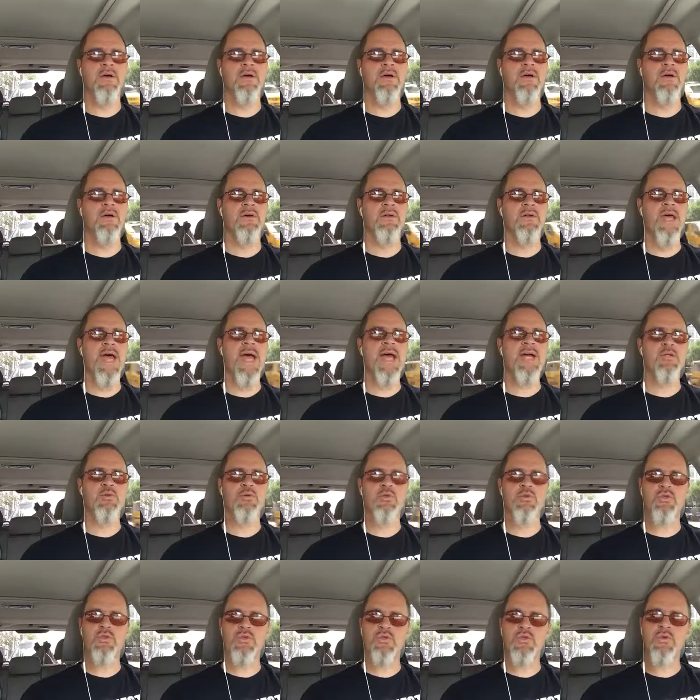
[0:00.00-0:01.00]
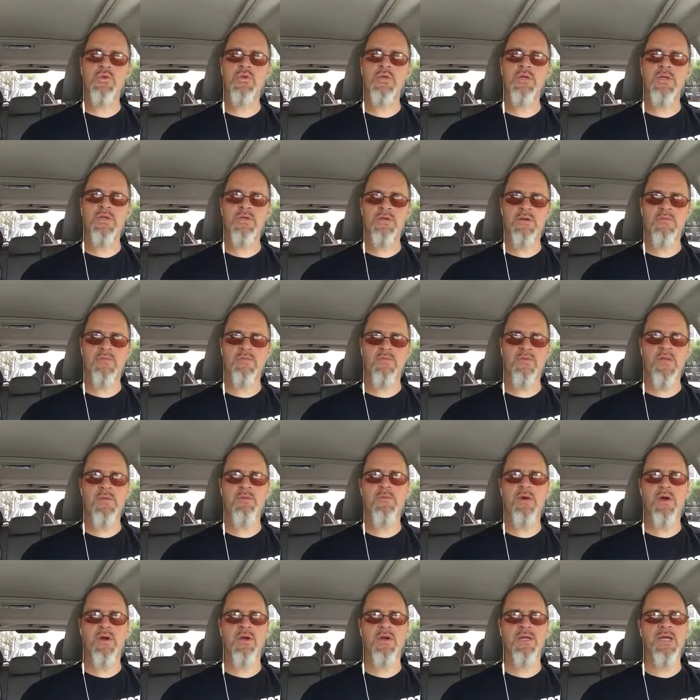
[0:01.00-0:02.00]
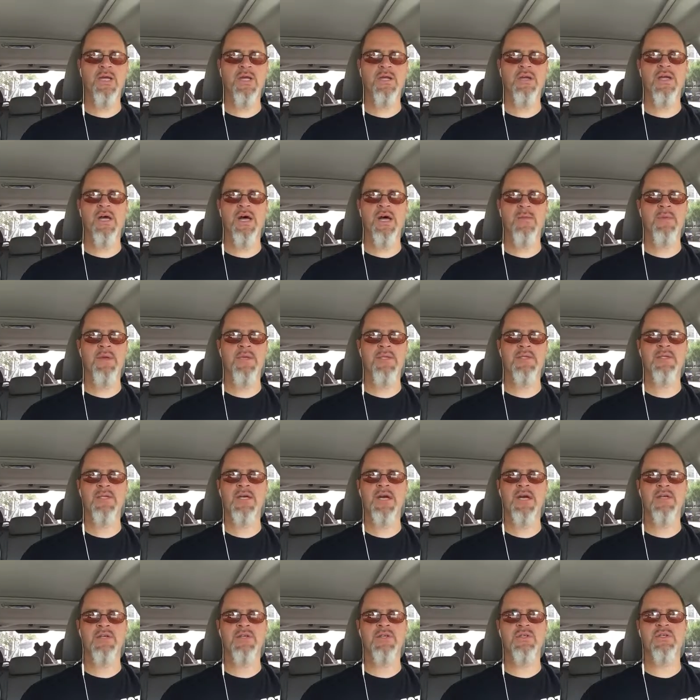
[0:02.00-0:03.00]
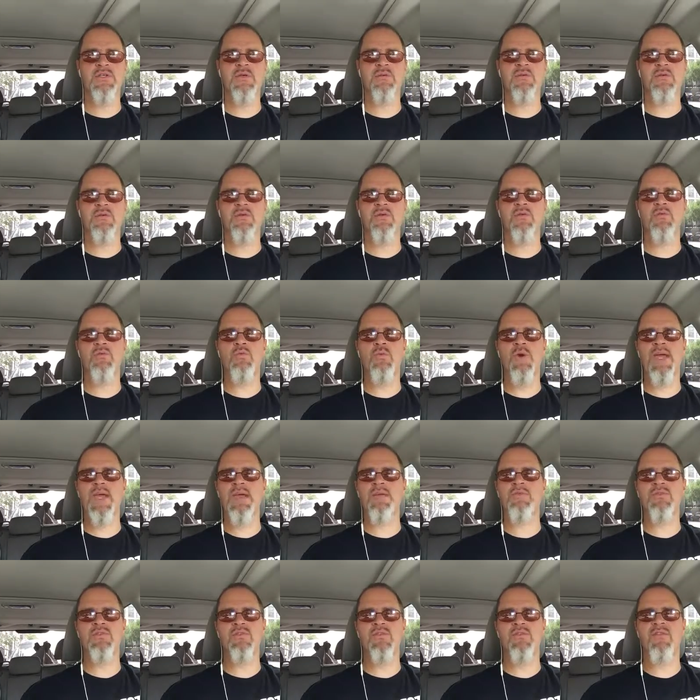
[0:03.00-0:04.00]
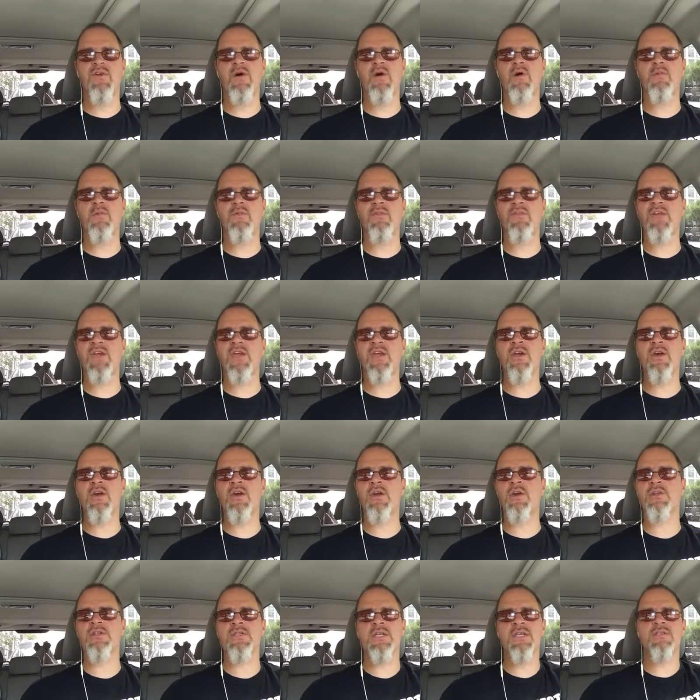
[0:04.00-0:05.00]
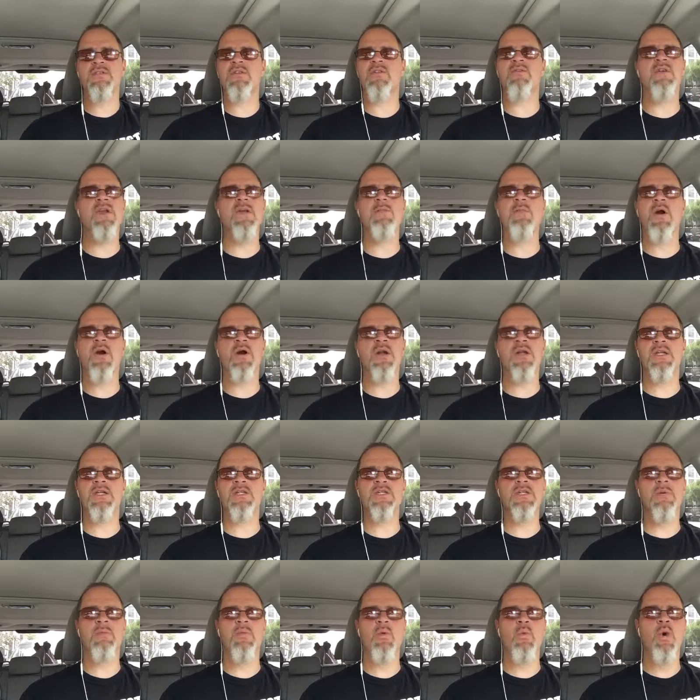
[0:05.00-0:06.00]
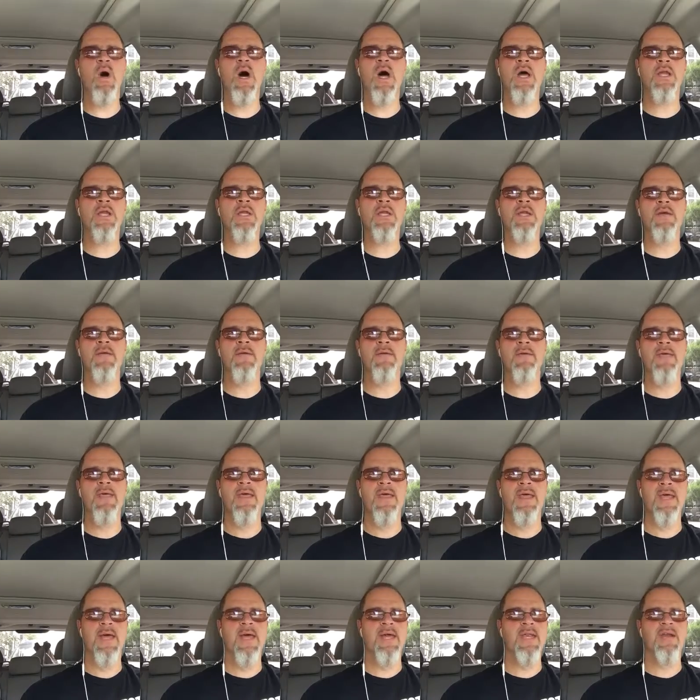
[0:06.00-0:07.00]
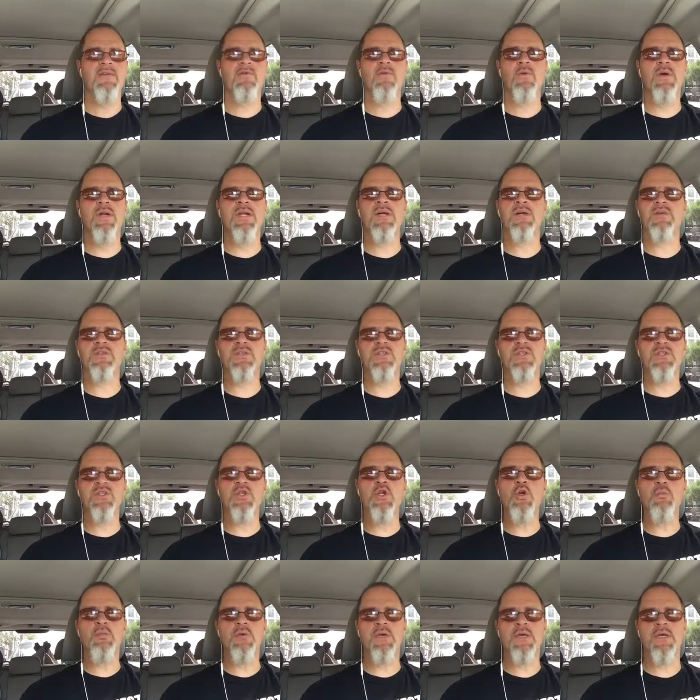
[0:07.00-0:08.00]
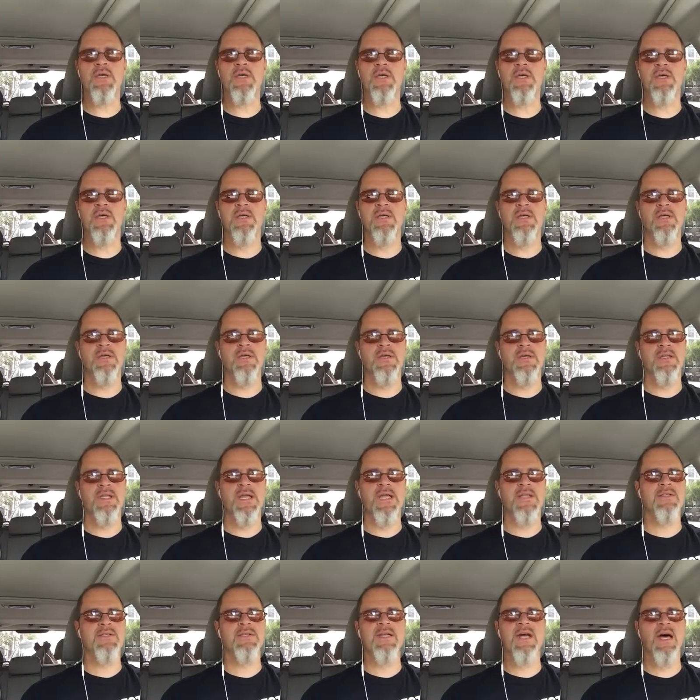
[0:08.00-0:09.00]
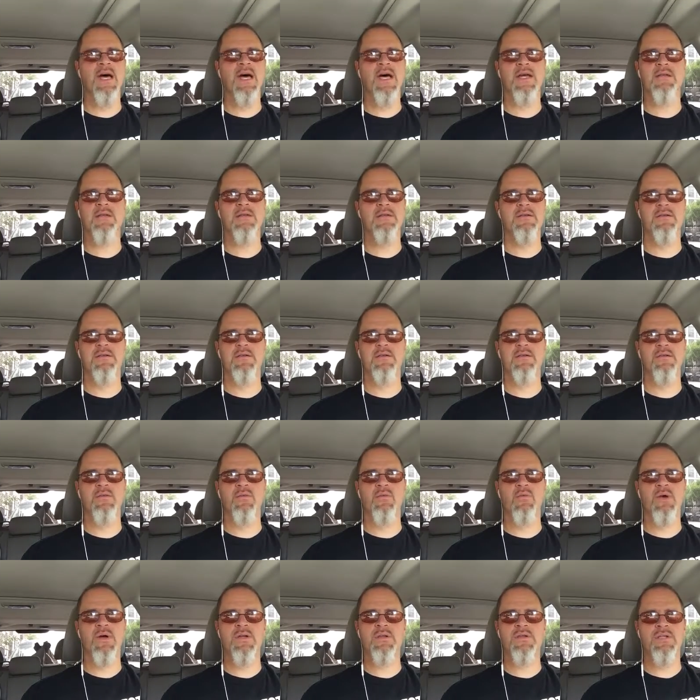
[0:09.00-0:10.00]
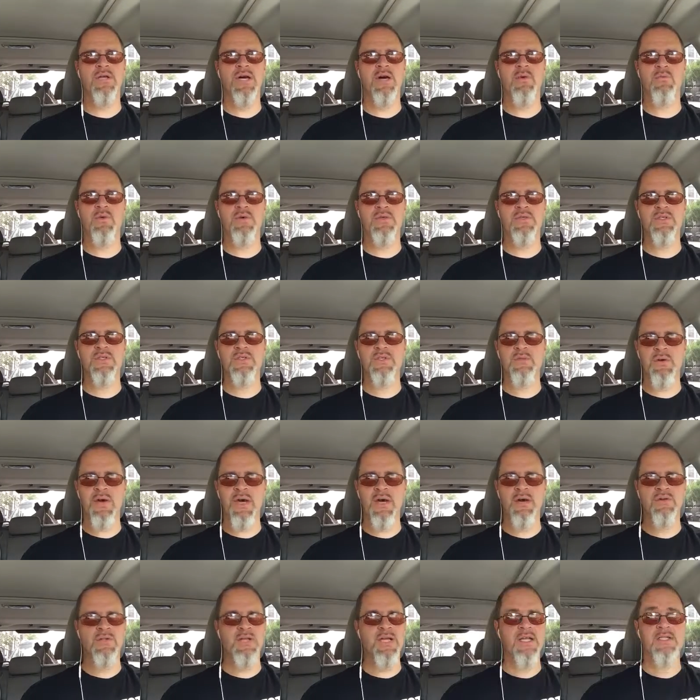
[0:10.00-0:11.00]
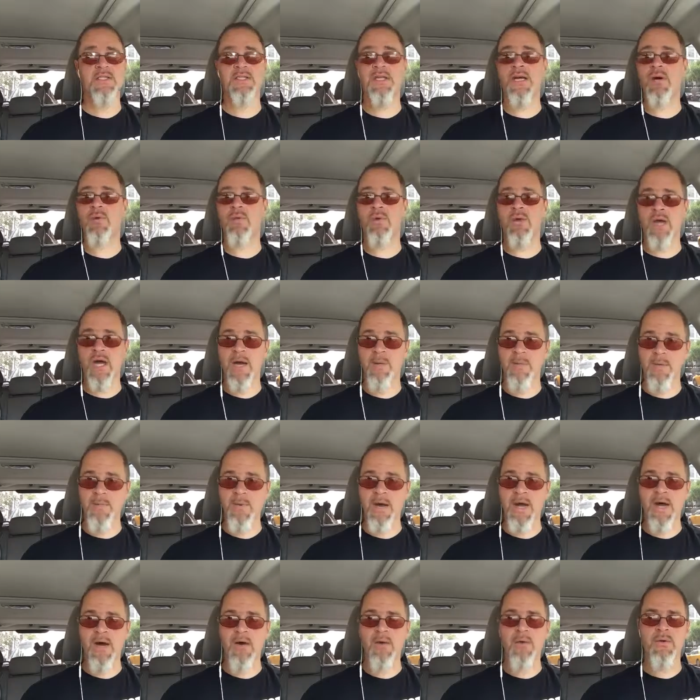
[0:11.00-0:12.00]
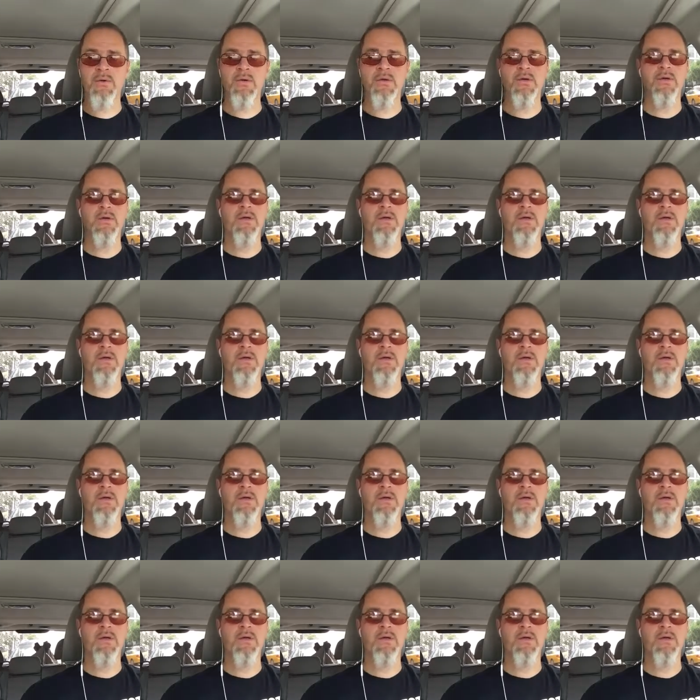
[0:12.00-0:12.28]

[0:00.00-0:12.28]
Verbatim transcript: an actual student of free market economics, not just someone who waves a foam finger and says the free market is number one and everyone else is stupid. That's not what Tom Woods is about. That's not what I'm about.